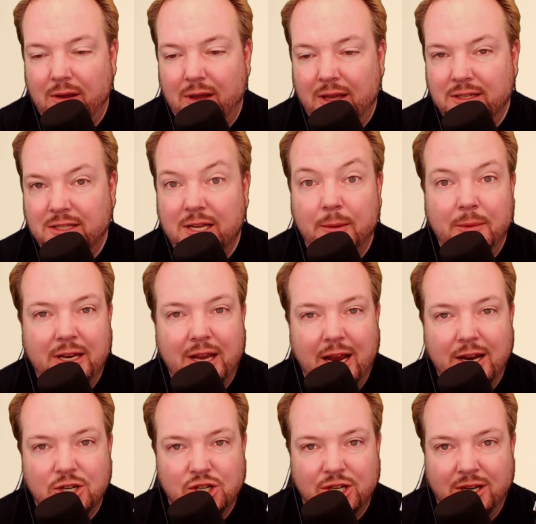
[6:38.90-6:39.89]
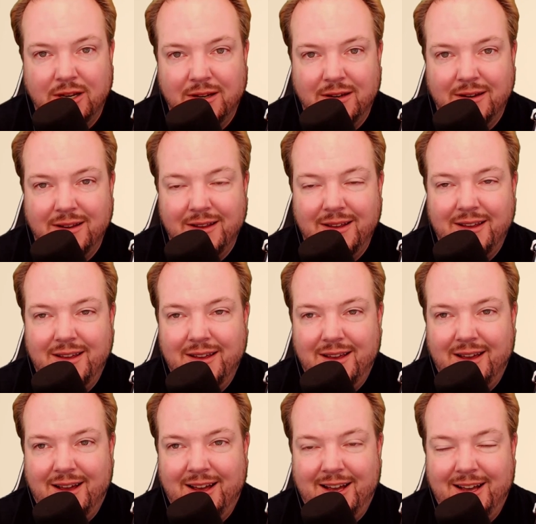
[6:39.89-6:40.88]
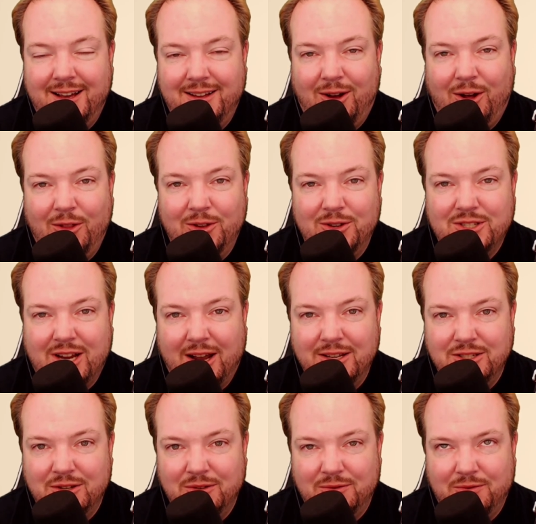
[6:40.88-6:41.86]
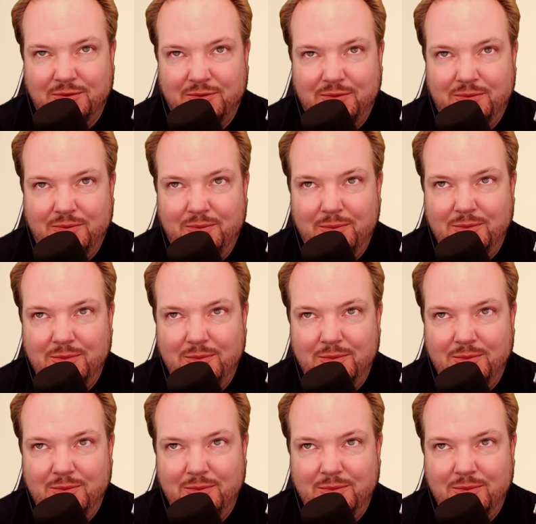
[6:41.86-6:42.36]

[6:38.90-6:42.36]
intimidation, all those kinds of